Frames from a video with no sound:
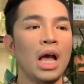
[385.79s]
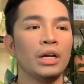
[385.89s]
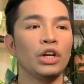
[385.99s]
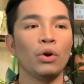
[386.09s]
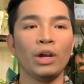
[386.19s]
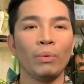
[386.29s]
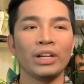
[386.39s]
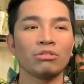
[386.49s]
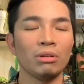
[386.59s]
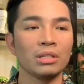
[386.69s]
knowing
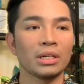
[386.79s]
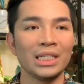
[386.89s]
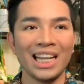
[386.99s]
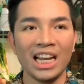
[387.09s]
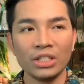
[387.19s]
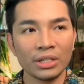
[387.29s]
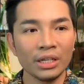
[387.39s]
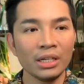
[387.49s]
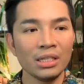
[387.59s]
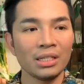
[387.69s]
which ones are
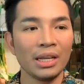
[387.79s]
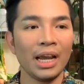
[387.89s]
dangerous